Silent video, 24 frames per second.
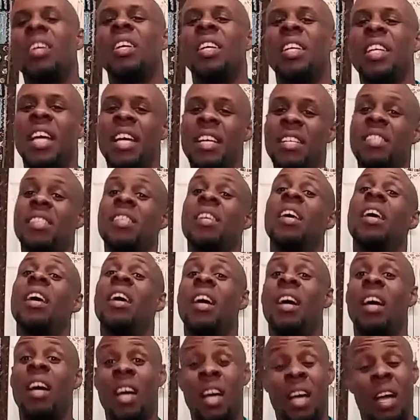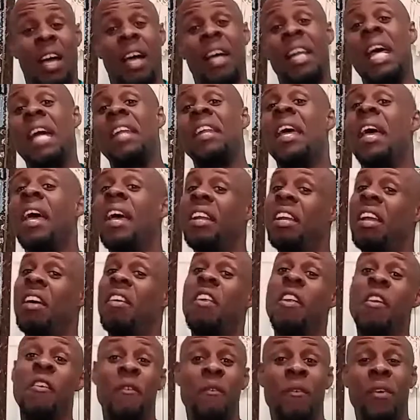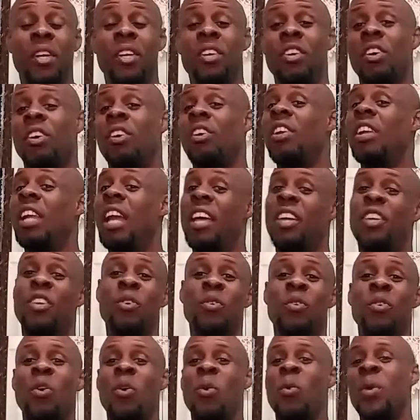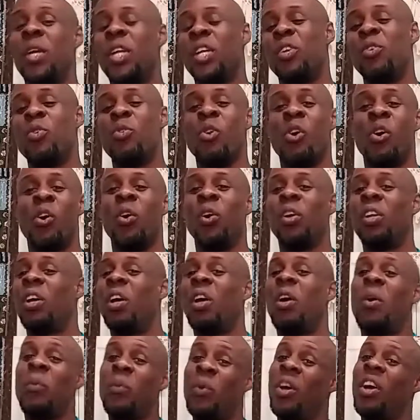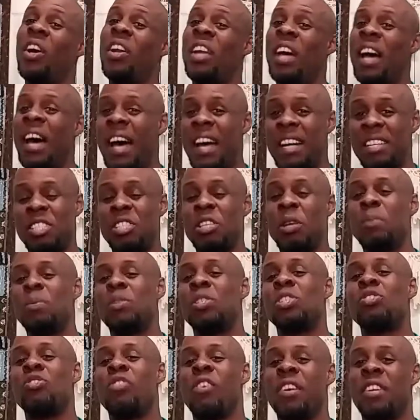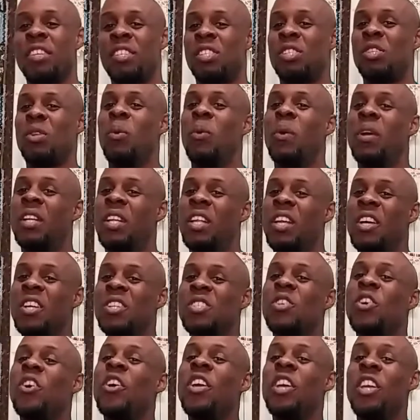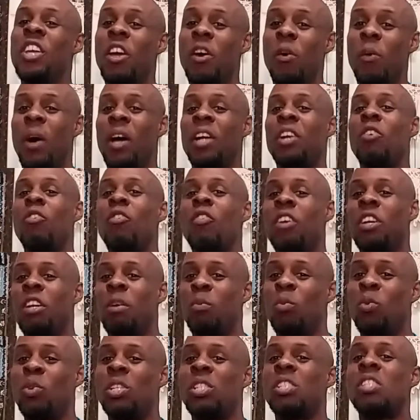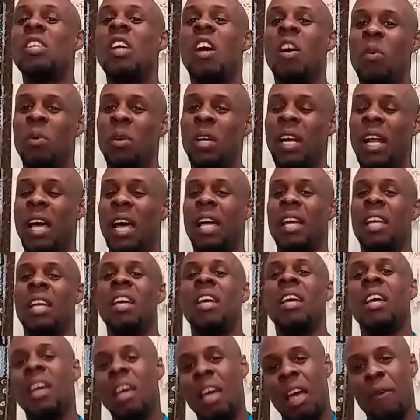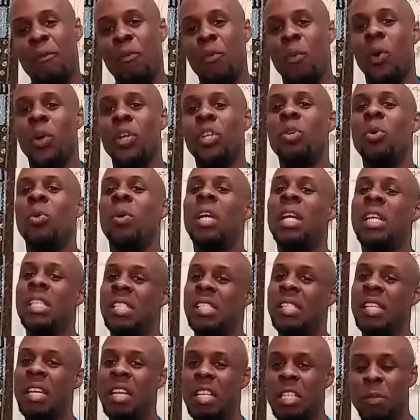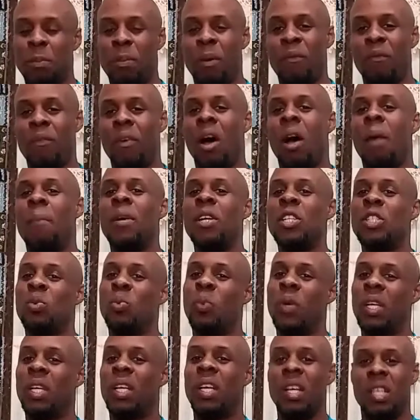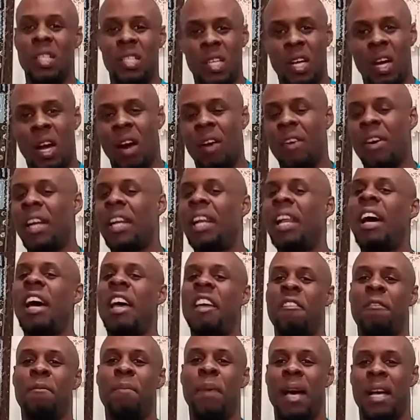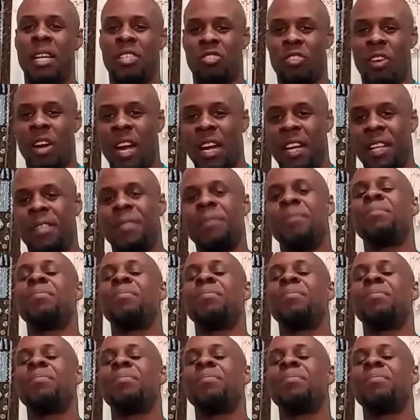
Yes, and at the end of the video, like you know we do roll, we're gonna add some strings to it, so hear what the rhythm would sound like if we were doing a stage performance with guitar and live band, right?